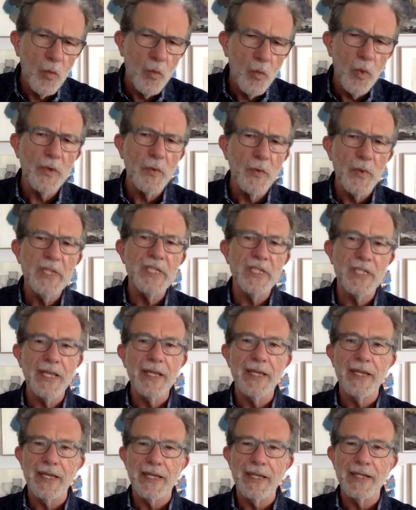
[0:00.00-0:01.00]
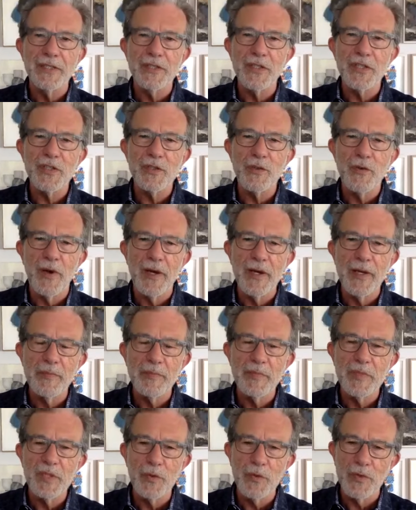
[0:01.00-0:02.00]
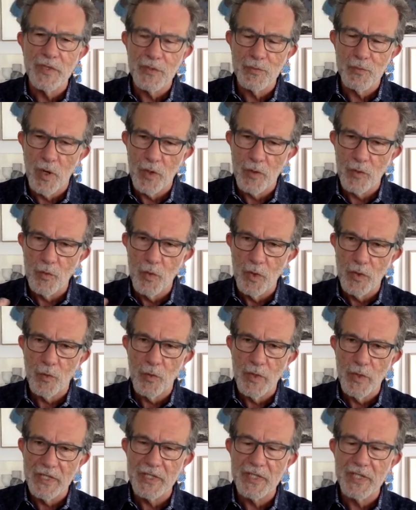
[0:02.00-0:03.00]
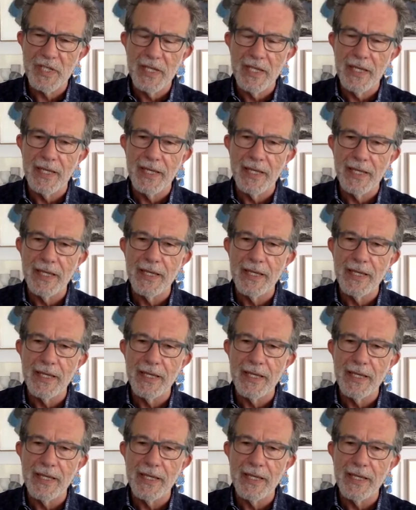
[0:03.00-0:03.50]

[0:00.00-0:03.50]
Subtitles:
what are we seeing? Describe to us what we're seeing